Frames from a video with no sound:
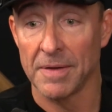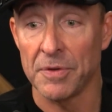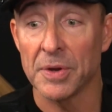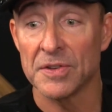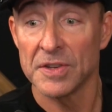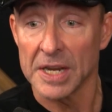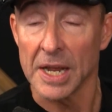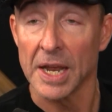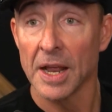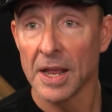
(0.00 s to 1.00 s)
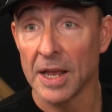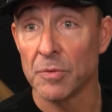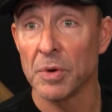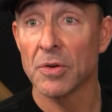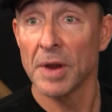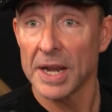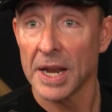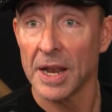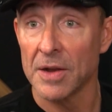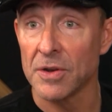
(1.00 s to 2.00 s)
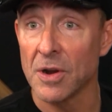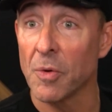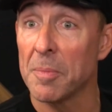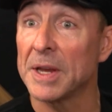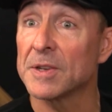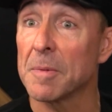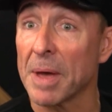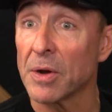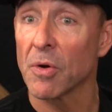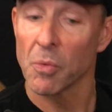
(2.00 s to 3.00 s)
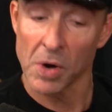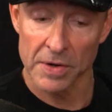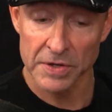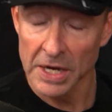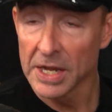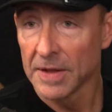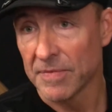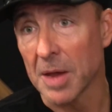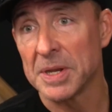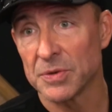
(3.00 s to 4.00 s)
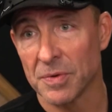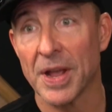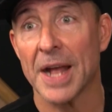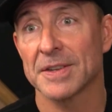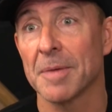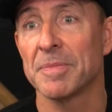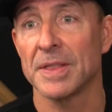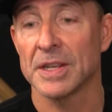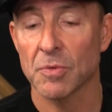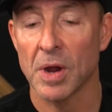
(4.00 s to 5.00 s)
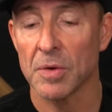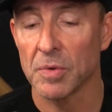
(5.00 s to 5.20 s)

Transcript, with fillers: if you can see it and recreate it, and you know what makes it better or worse, that means we've got something that's quite